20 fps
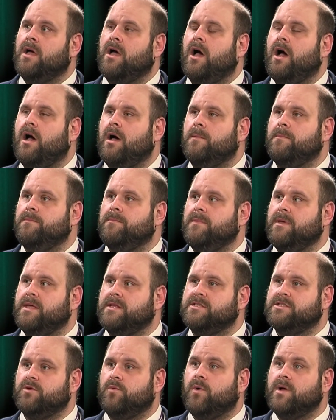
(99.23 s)

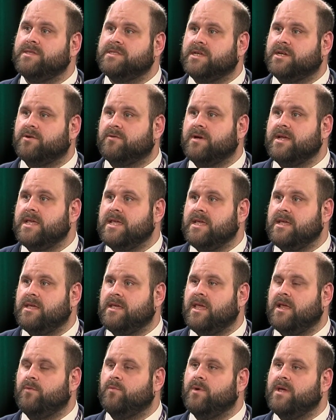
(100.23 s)
And to what degree
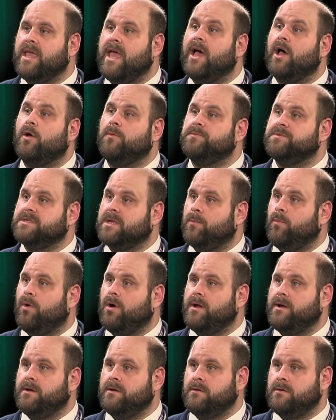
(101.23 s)
can we help
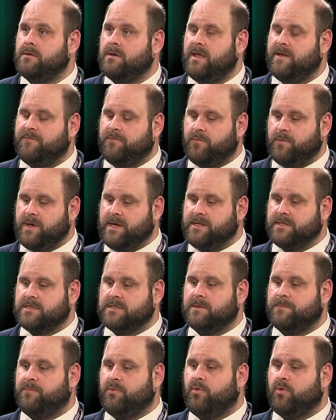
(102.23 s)
someone if we
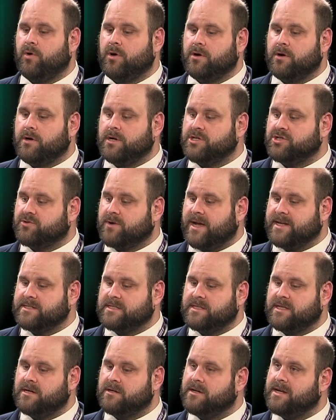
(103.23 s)
support or
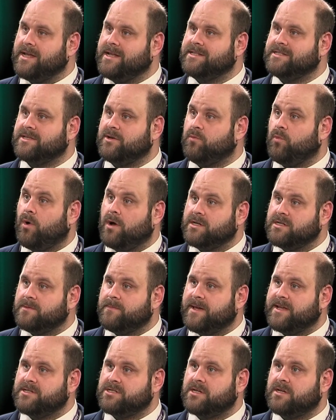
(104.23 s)
address their needs in one
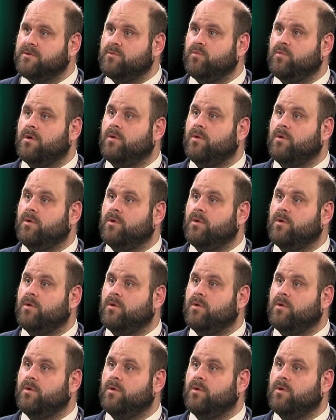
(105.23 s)
dimension?